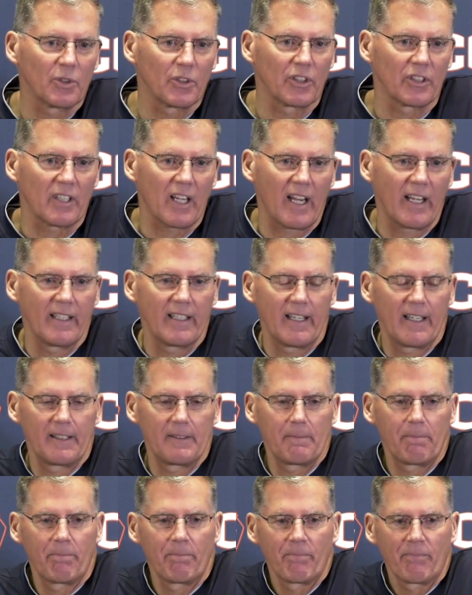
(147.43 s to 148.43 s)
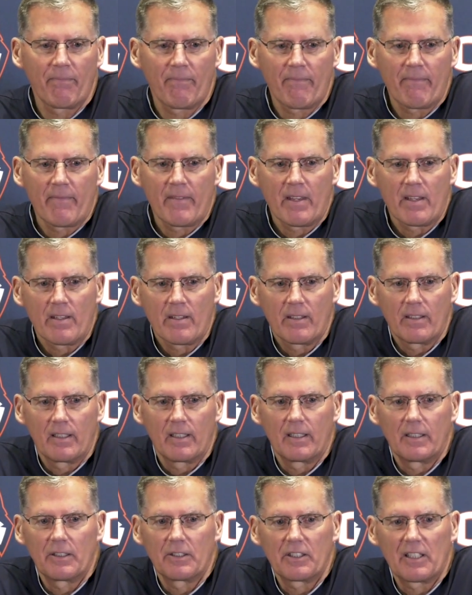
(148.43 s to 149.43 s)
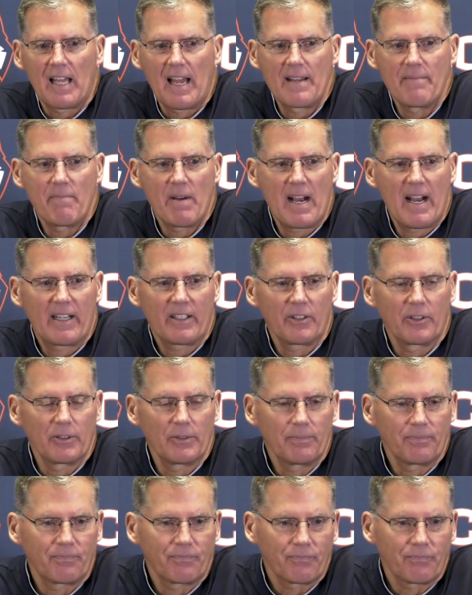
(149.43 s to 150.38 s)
was a tight end, linebacker,